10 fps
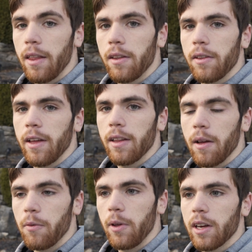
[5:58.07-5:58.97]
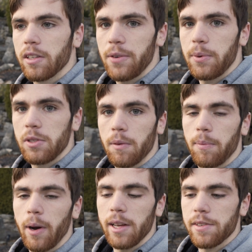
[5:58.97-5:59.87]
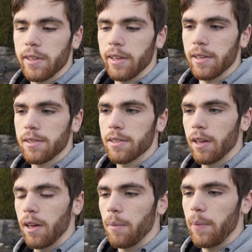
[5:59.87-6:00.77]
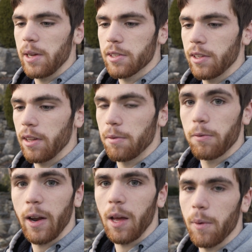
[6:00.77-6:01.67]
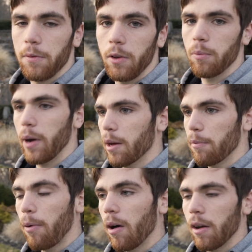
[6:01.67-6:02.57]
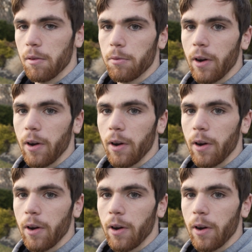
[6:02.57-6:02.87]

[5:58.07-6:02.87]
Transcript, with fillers: Another thing that really contributes to price is basically the frame. If you break apart on the